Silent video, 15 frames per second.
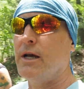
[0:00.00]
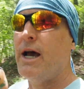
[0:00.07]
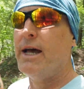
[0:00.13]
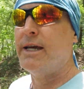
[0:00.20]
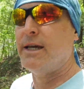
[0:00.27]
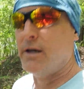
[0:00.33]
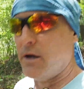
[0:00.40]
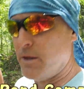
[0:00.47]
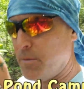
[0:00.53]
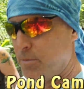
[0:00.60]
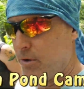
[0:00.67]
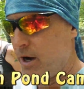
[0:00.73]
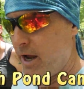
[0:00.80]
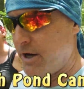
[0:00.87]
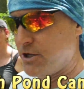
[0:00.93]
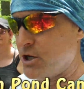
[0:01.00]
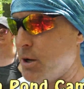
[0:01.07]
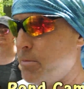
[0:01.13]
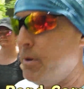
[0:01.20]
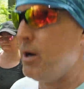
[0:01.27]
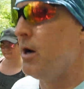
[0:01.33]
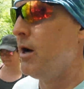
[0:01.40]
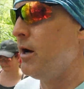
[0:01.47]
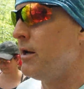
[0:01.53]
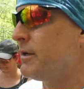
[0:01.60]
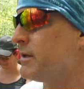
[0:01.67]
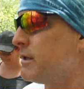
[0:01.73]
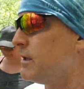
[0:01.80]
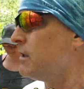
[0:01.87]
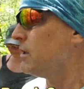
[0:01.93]
hiking on the Branch
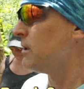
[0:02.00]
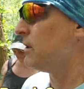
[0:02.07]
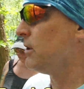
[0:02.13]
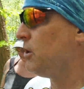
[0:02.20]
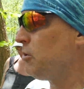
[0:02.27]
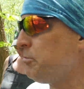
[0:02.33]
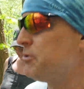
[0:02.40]
Pond Loop